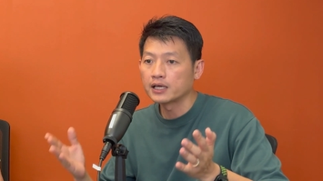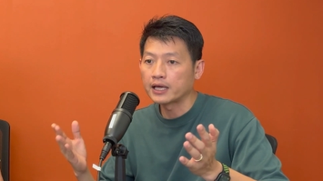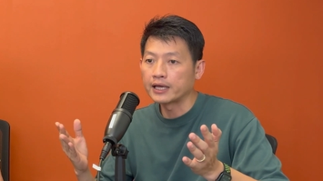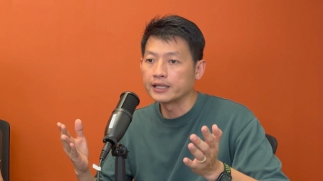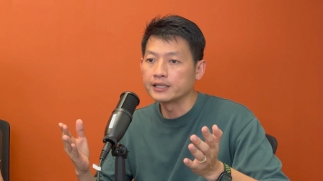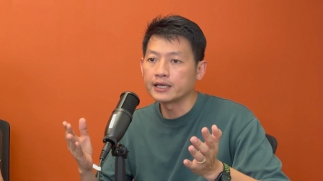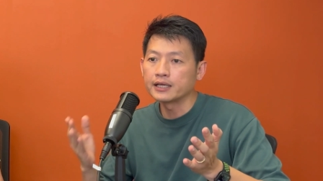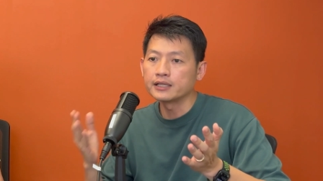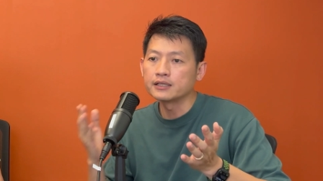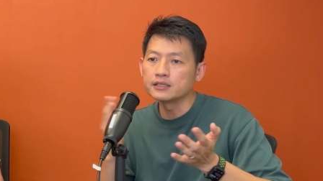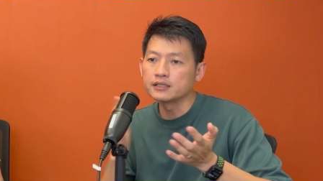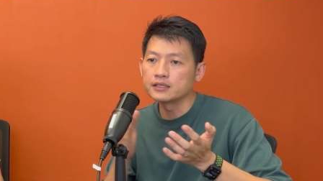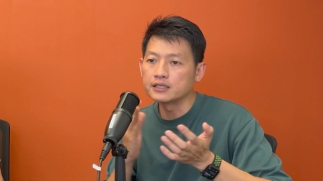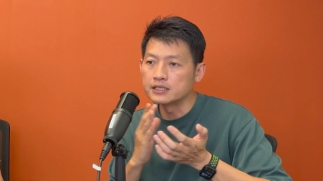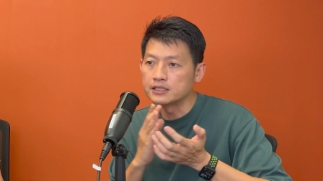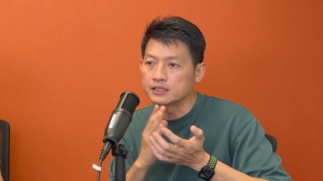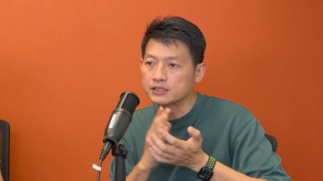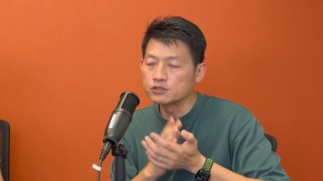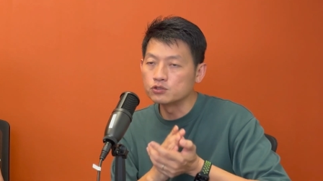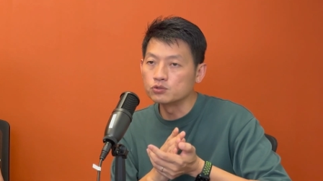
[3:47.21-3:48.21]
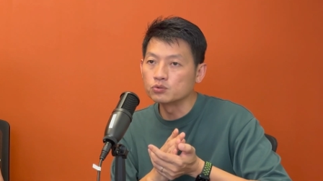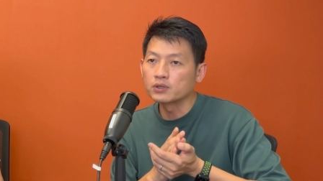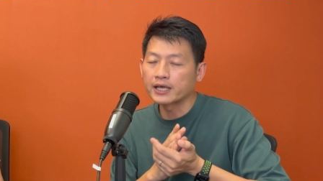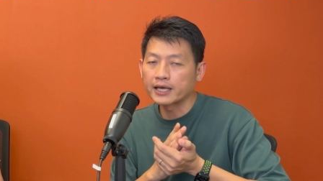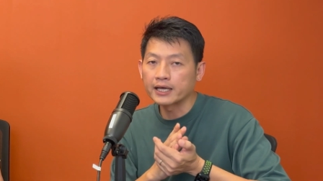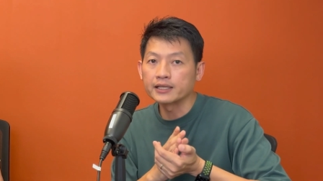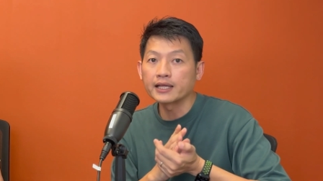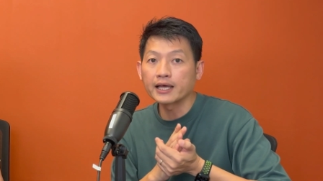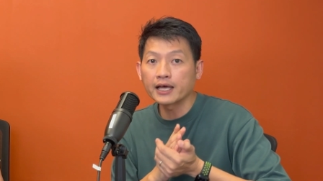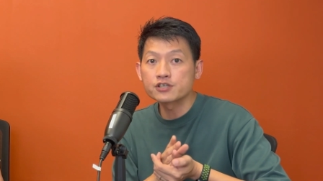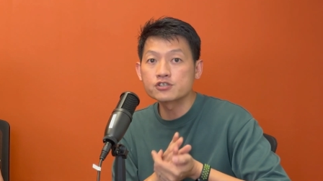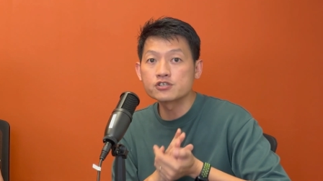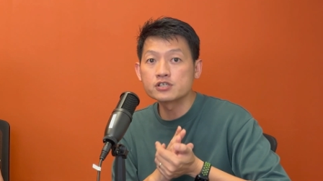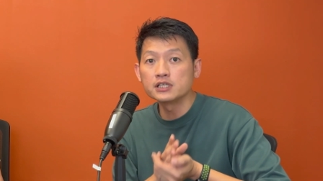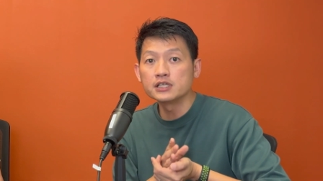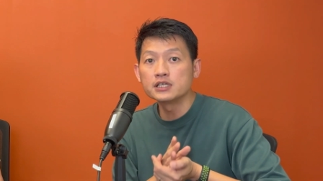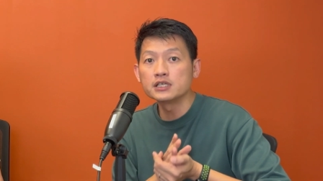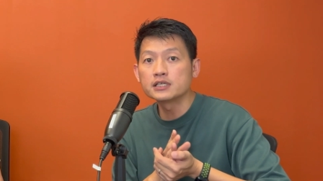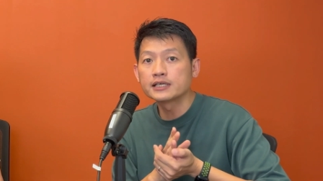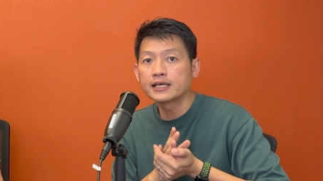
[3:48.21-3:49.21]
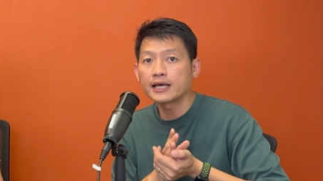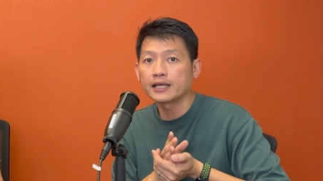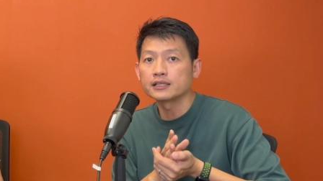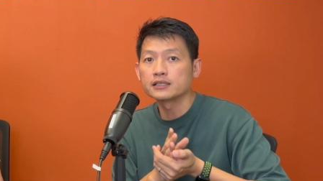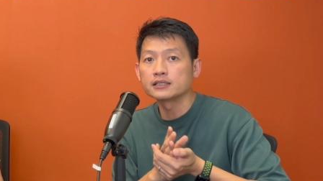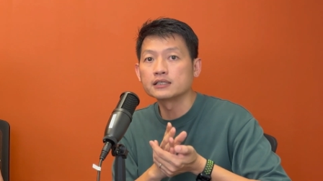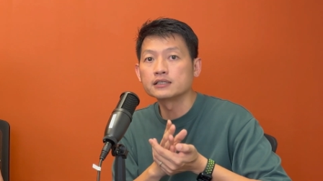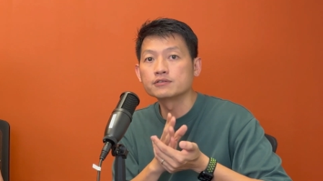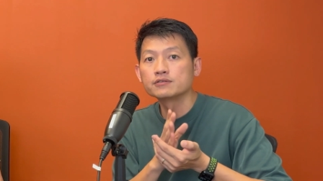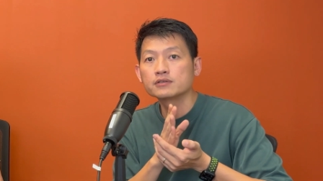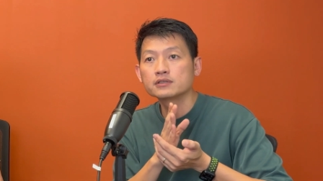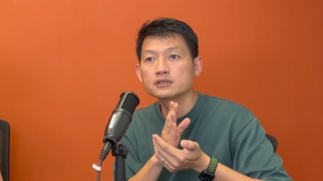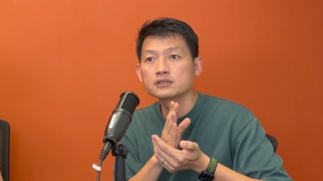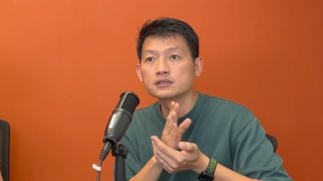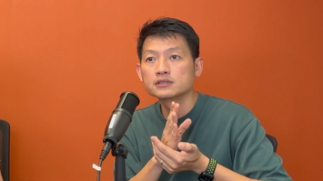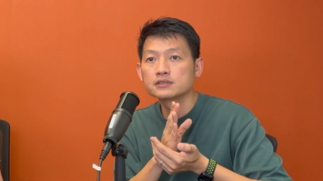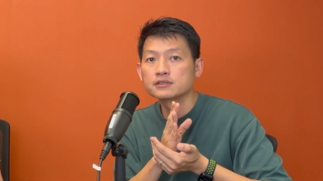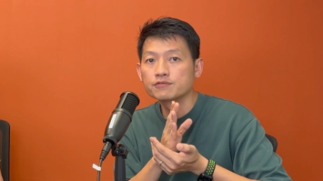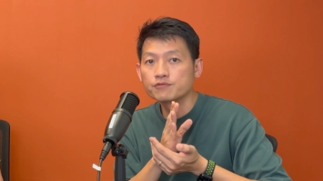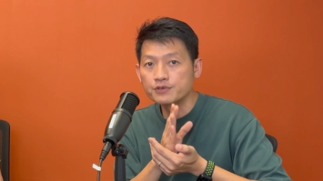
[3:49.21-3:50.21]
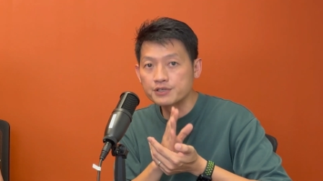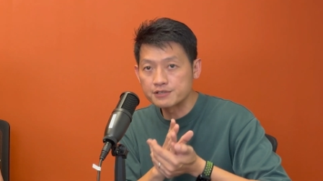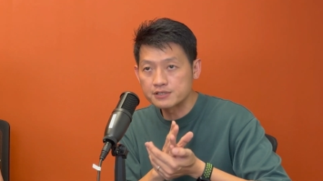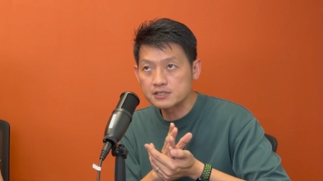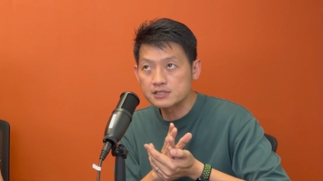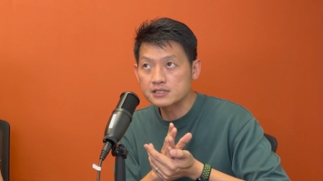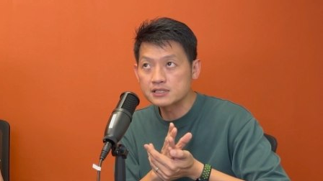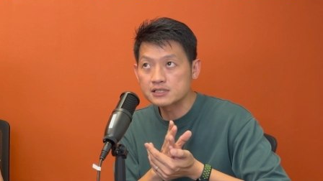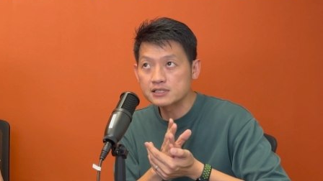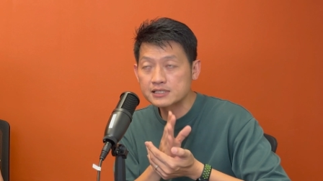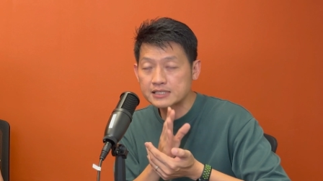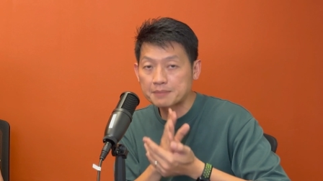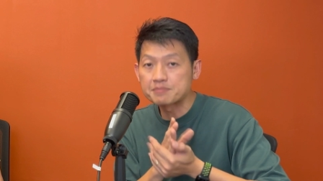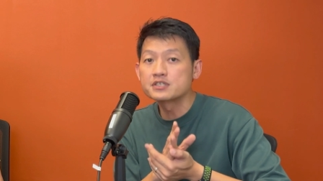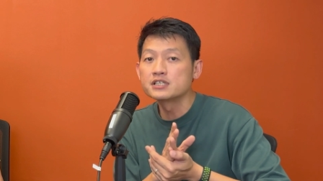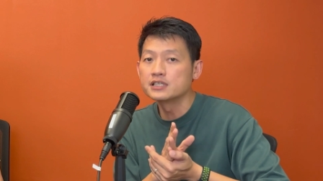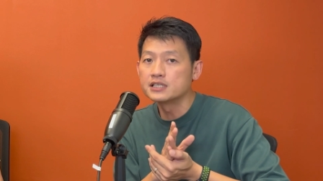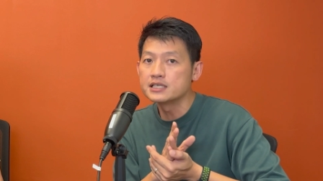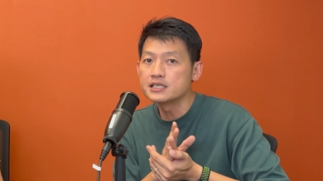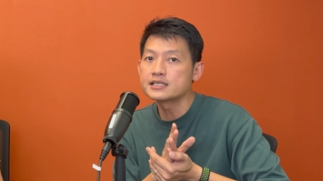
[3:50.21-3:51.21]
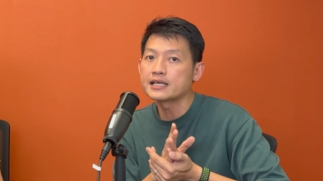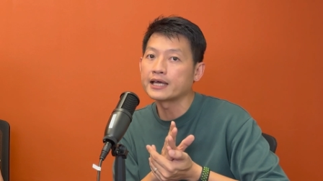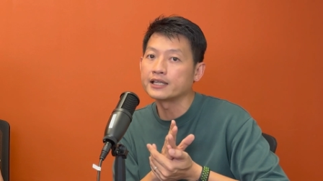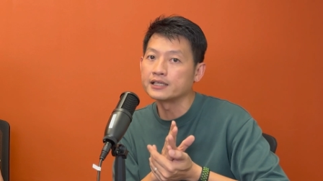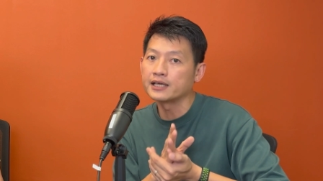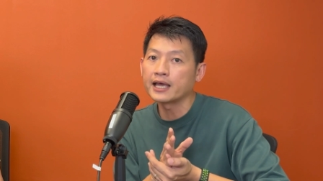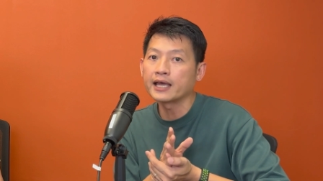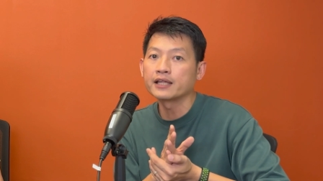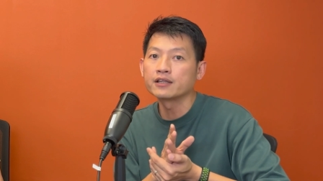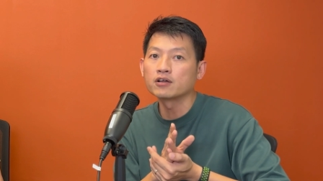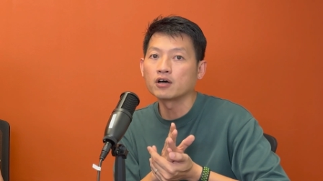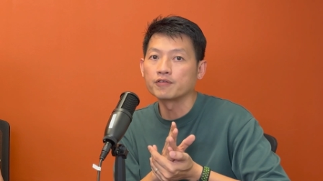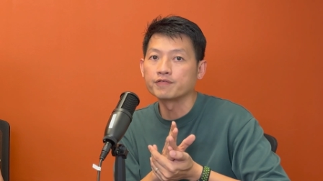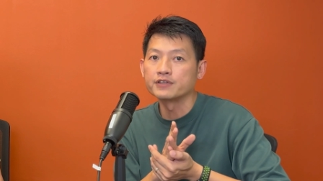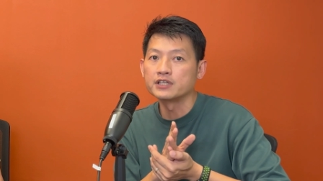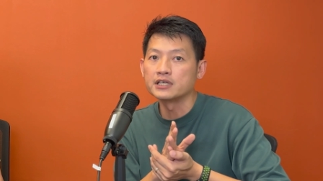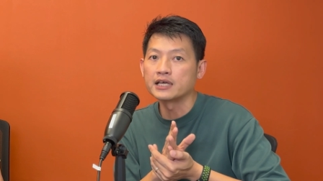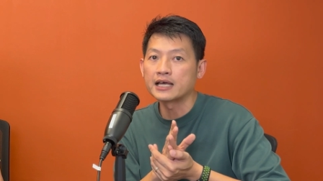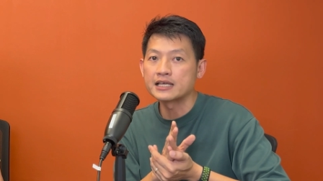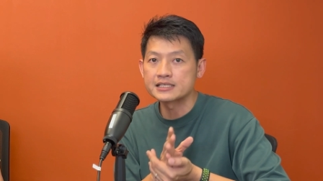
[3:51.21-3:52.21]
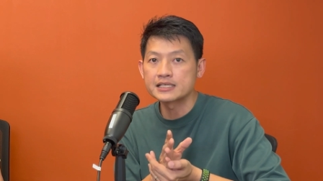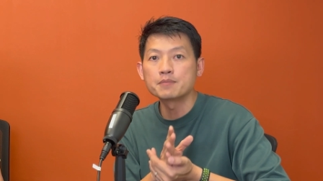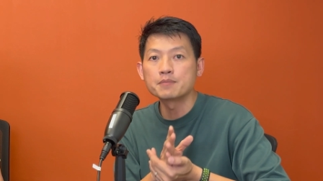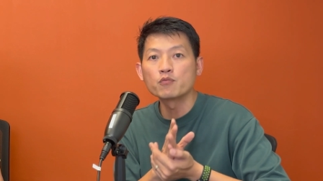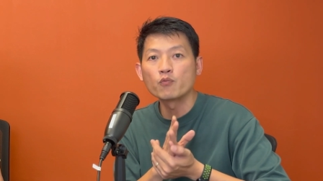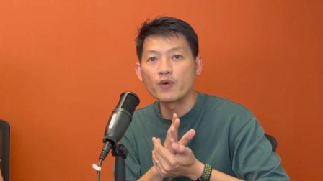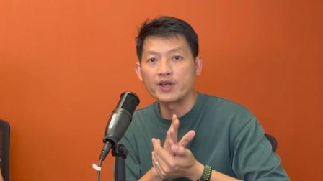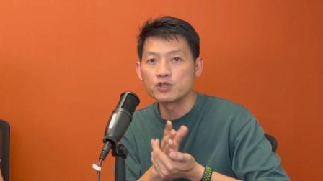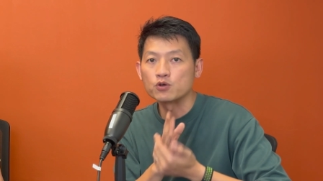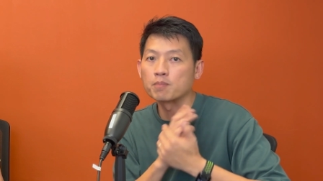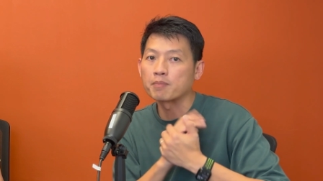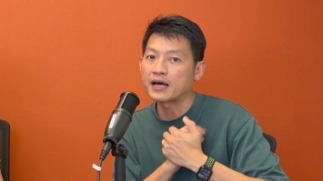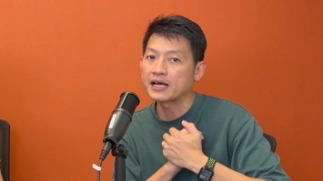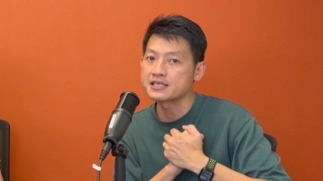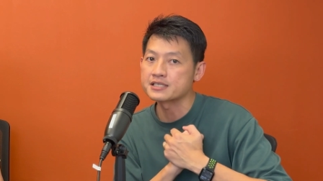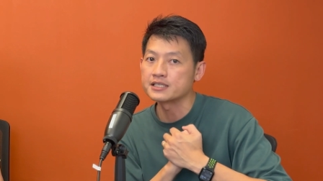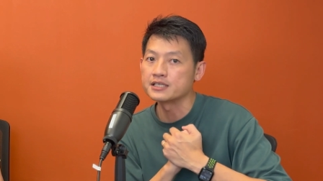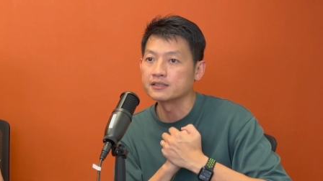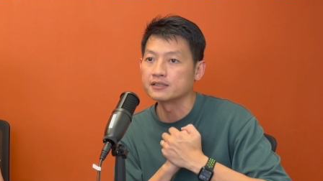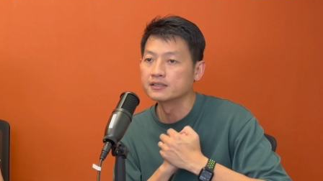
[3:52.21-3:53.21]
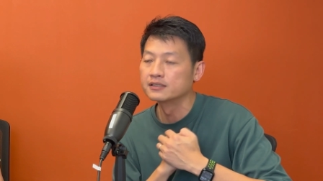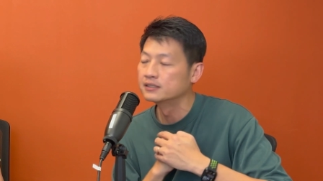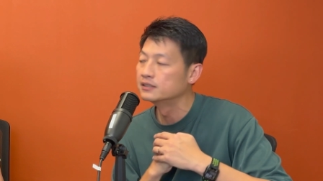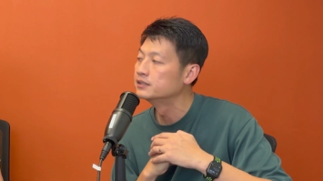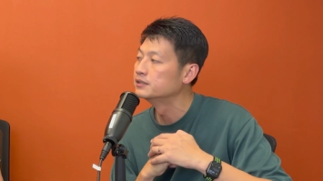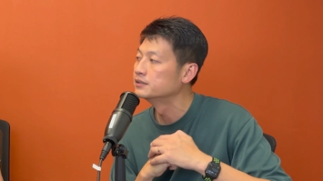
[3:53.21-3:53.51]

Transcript: And then it, you can actually get subsidies at the end of the exam when you passed it.